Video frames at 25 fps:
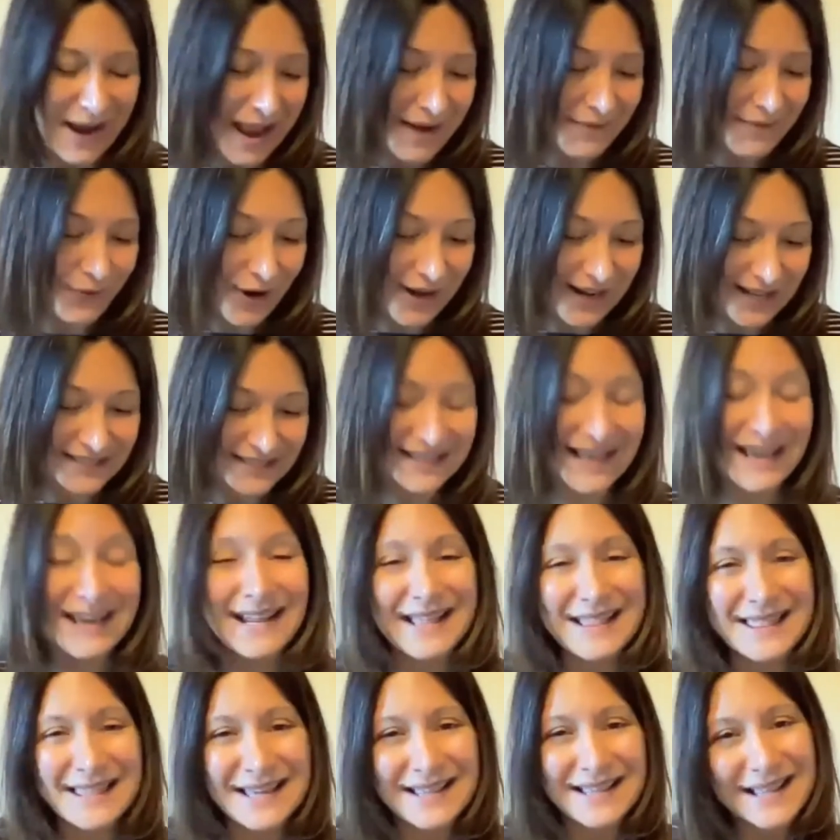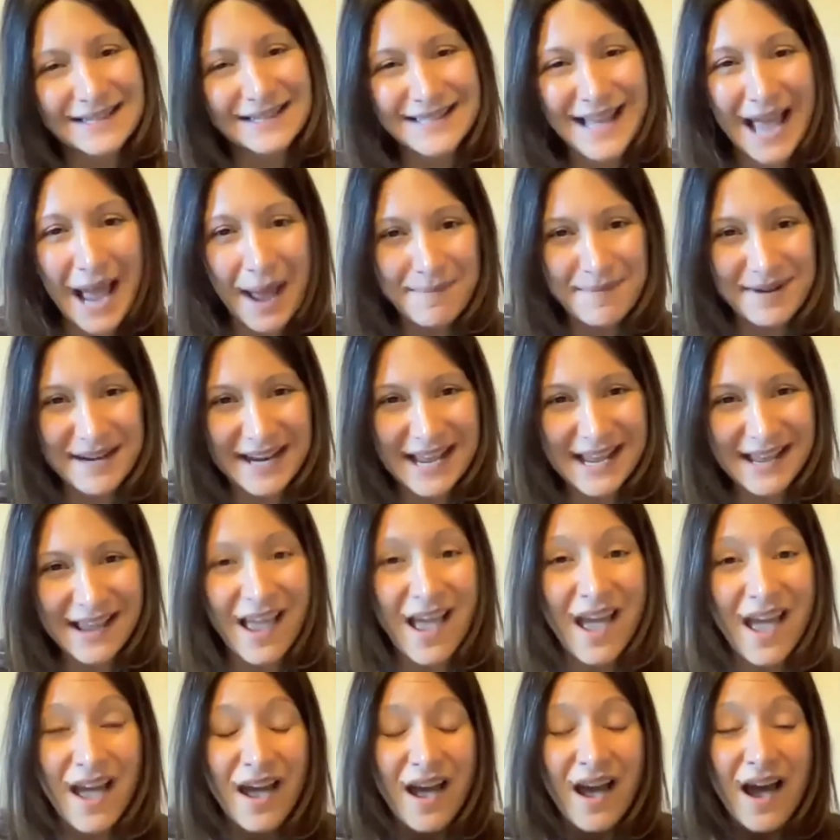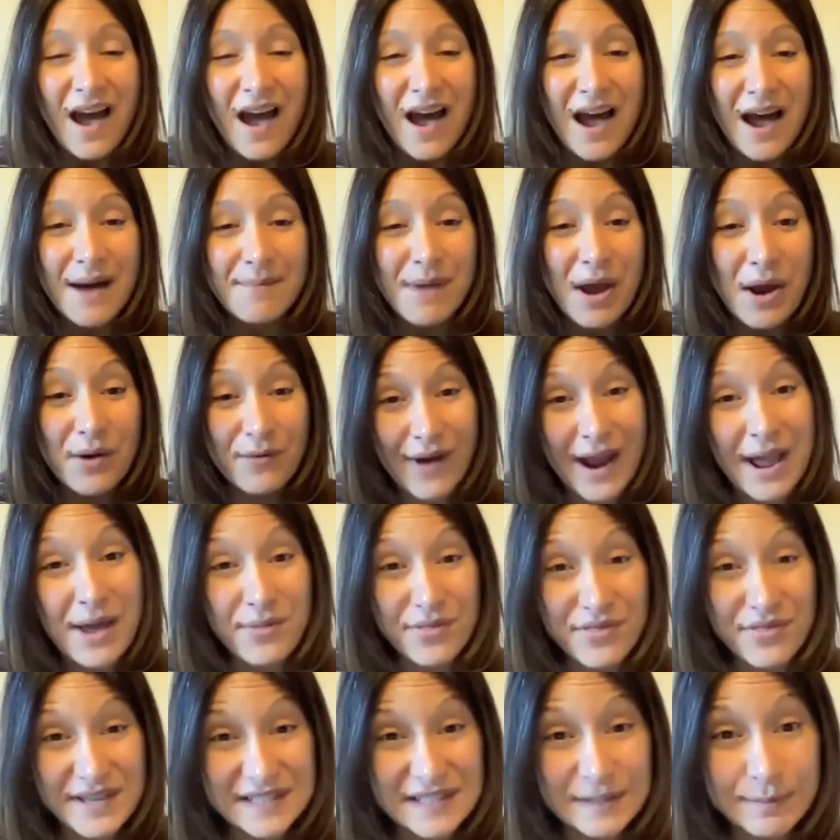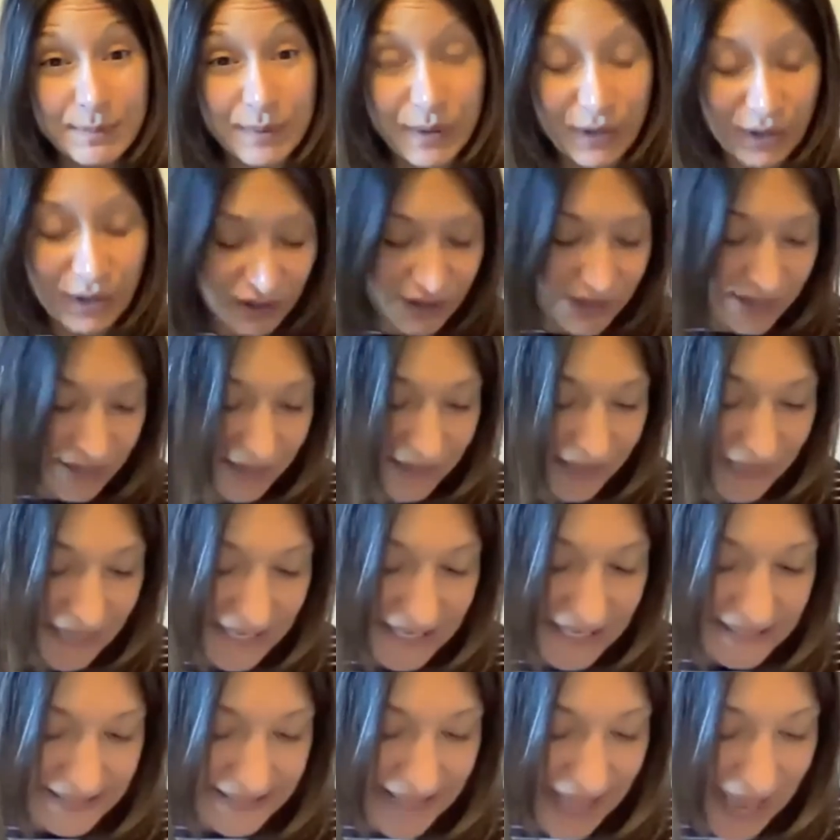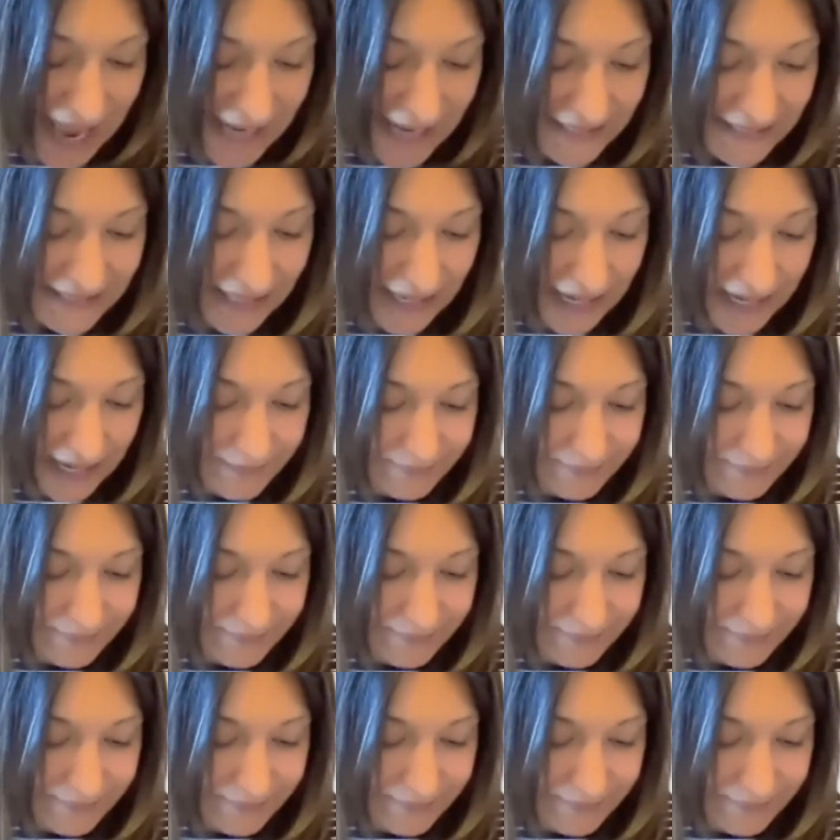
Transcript: And one exciting thing that's happening around this book is that